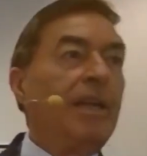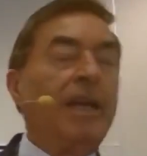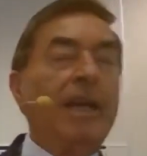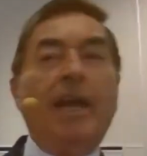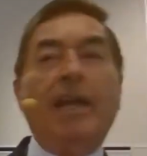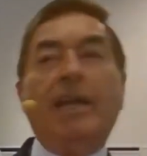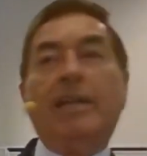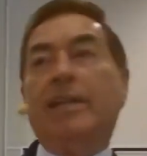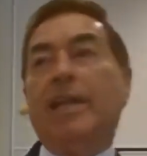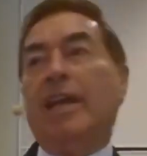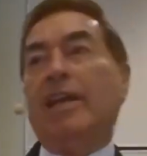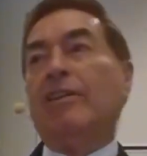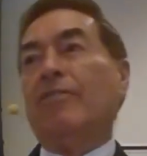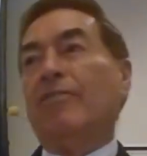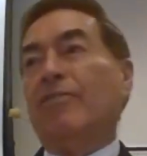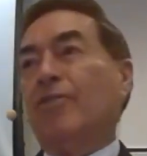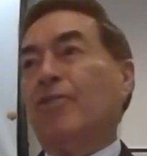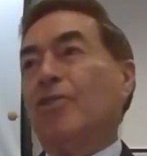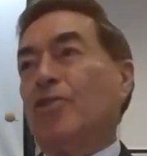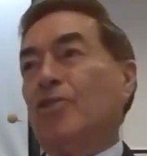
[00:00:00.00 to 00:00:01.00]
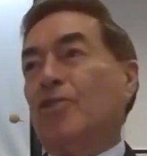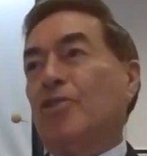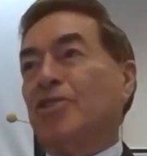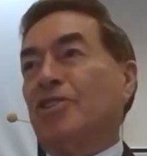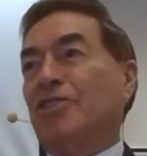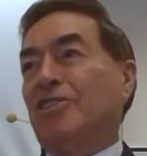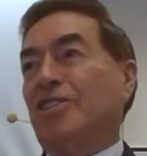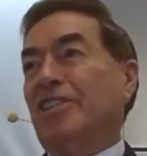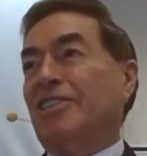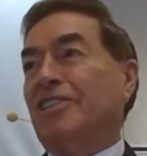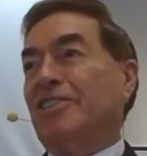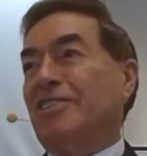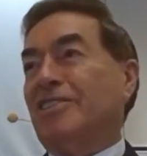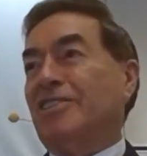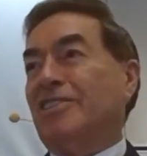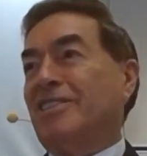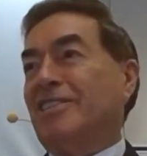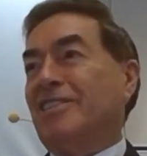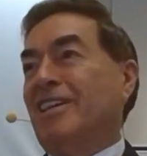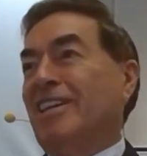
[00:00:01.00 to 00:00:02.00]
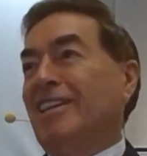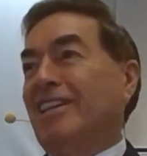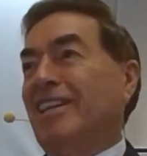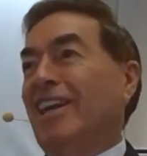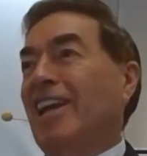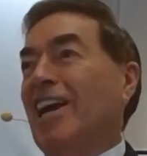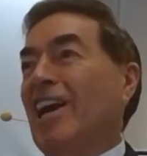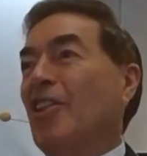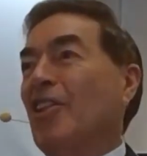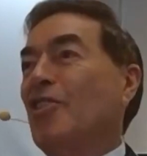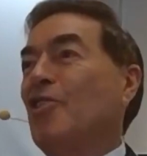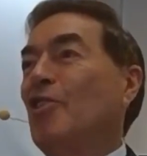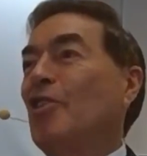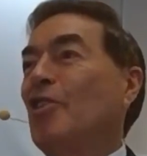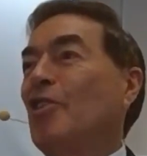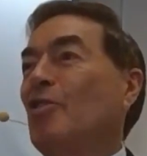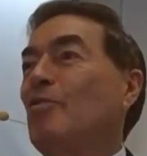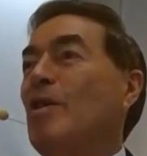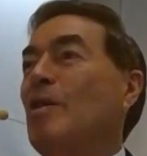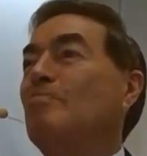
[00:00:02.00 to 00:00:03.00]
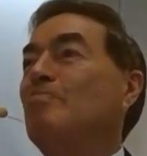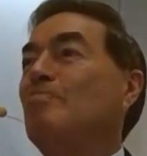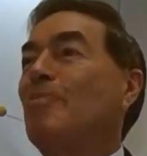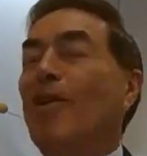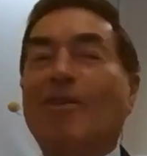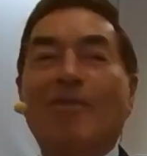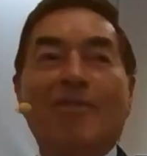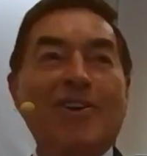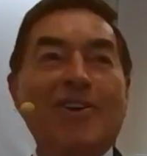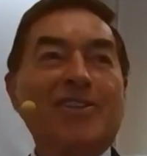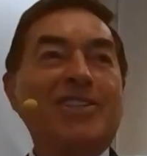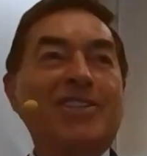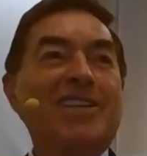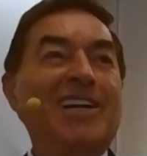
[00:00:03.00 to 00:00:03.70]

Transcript: and then, of course, since there are 31 proverbs